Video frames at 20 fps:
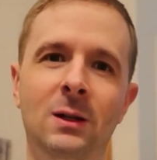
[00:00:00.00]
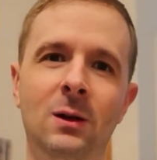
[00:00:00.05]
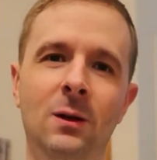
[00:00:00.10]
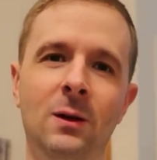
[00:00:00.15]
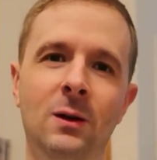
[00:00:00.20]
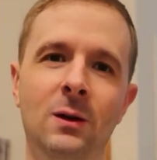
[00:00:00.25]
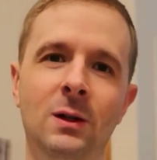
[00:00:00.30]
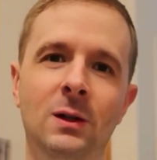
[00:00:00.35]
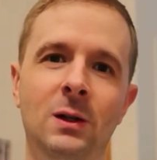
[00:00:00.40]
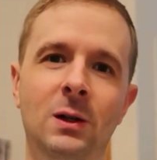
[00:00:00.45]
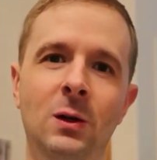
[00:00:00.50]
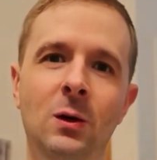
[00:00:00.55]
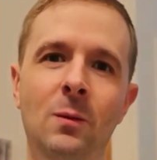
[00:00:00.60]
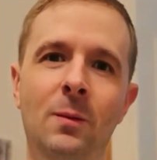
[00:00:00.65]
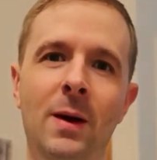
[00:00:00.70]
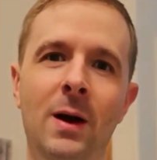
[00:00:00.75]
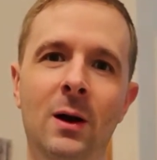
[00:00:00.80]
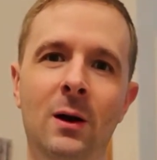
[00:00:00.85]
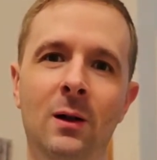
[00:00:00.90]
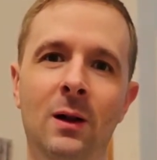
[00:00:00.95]
So there's two
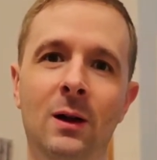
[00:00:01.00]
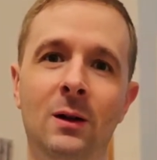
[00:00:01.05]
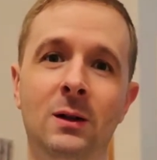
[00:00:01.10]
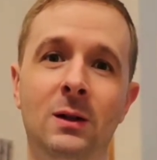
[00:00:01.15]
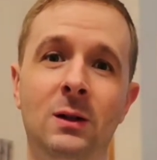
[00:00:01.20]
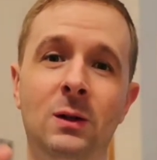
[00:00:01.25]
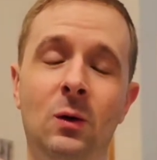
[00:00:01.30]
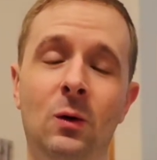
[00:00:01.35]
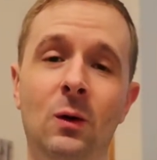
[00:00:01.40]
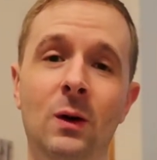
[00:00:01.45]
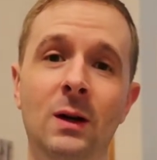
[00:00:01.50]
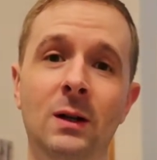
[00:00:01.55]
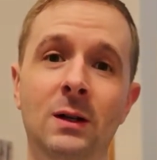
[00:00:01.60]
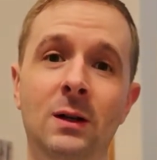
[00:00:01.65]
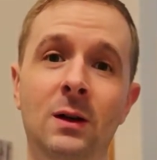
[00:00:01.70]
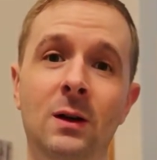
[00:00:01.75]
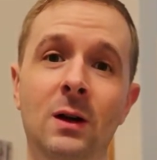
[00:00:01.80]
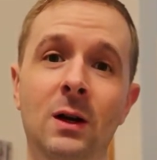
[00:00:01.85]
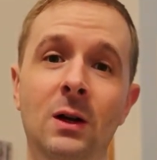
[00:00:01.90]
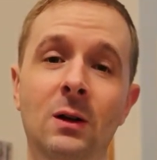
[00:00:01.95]
parallel stories.
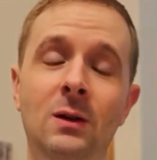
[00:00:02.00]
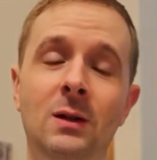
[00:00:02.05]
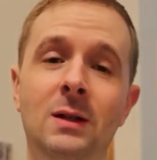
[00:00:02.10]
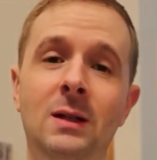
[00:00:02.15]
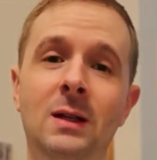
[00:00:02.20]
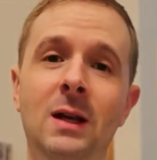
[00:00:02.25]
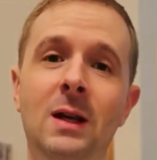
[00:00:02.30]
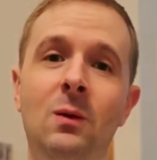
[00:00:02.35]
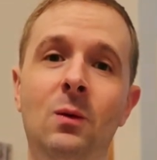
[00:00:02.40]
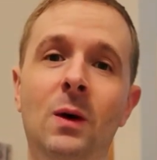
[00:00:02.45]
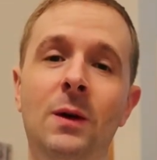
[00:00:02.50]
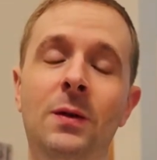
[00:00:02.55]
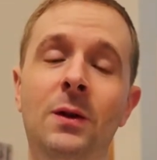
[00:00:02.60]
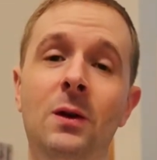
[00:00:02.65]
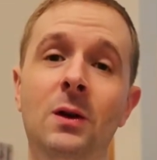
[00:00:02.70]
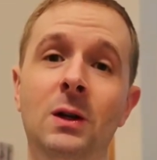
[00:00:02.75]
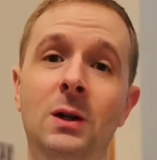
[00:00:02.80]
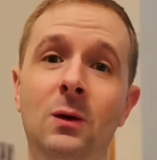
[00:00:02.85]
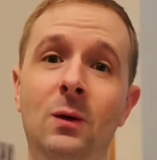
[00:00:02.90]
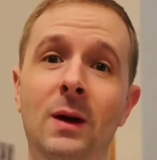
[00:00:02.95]
There you see what
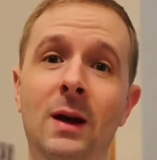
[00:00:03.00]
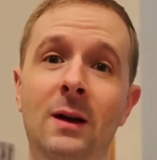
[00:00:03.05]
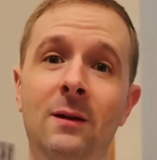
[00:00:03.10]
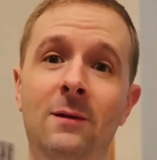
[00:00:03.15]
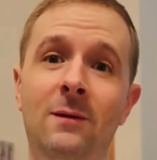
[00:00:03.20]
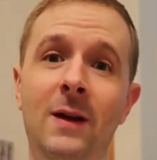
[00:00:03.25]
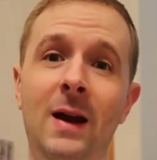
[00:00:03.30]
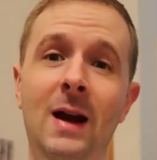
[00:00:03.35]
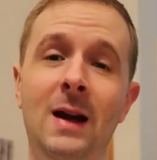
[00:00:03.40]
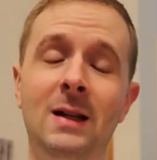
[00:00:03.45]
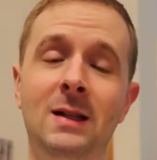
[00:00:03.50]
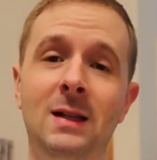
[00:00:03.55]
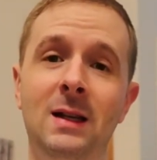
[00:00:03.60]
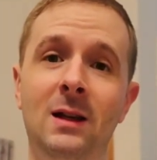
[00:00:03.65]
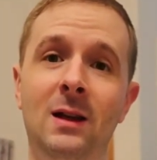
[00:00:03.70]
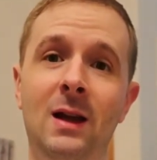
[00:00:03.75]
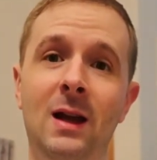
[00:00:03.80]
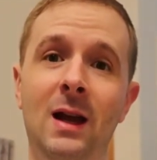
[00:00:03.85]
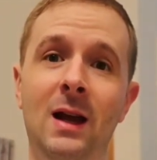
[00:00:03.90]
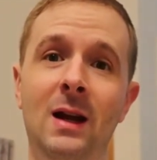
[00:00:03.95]
they're doing in
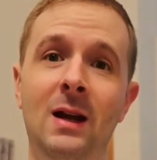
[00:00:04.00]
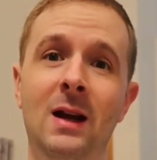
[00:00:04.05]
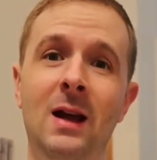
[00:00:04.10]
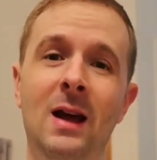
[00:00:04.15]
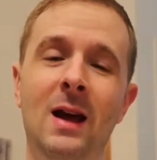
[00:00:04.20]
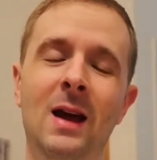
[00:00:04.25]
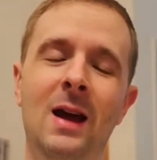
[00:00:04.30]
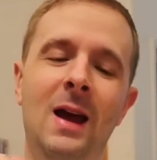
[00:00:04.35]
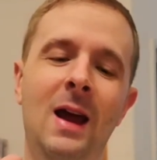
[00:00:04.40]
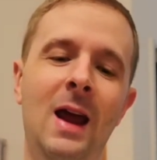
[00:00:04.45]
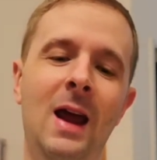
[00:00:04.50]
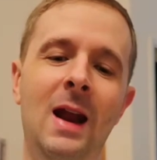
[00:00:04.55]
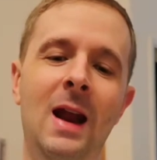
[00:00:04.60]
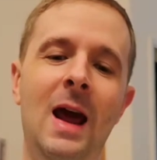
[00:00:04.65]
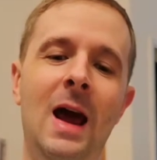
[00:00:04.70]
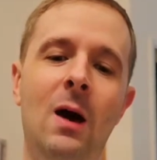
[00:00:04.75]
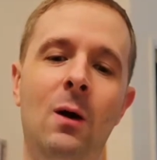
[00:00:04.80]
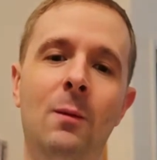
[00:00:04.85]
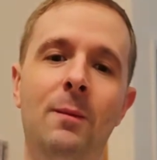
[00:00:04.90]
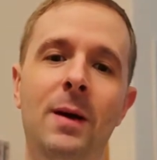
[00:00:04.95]
Fantasyland and
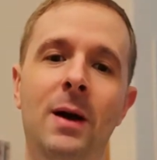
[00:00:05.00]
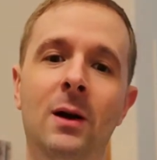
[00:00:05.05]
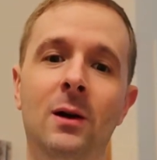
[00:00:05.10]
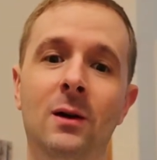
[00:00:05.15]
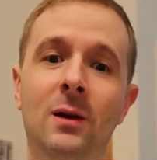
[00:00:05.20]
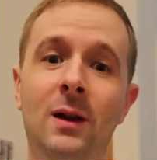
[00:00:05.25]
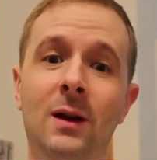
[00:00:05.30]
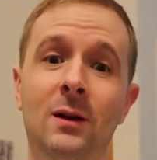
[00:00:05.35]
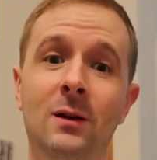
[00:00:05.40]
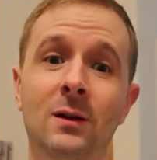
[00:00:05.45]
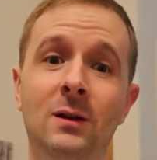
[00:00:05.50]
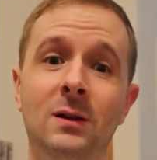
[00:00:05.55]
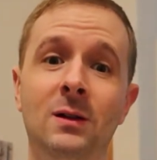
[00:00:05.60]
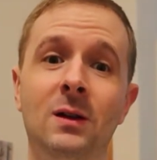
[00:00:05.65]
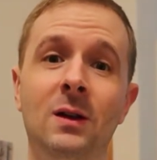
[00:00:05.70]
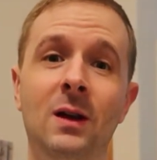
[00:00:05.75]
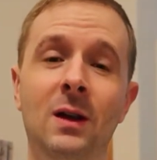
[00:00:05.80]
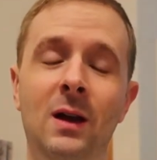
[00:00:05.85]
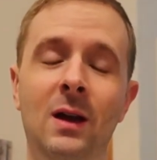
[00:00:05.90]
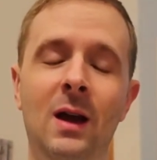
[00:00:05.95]
how it
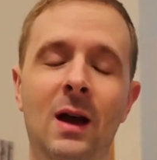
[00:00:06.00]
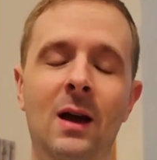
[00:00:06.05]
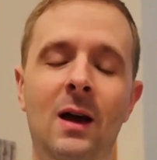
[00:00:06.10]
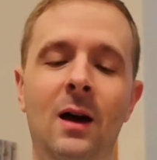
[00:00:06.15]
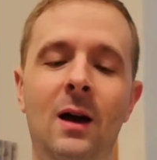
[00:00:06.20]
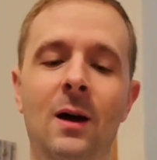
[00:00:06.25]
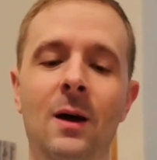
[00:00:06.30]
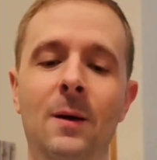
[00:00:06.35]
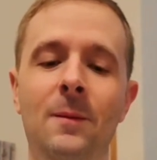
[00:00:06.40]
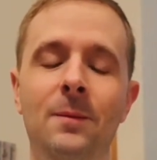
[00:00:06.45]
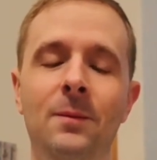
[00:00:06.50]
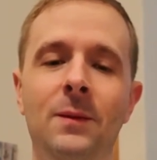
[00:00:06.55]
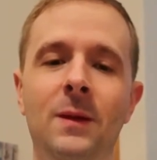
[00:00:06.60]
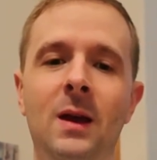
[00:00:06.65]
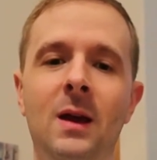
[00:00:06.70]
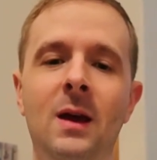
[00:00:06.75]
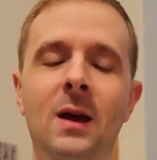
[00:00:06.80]
parallels um,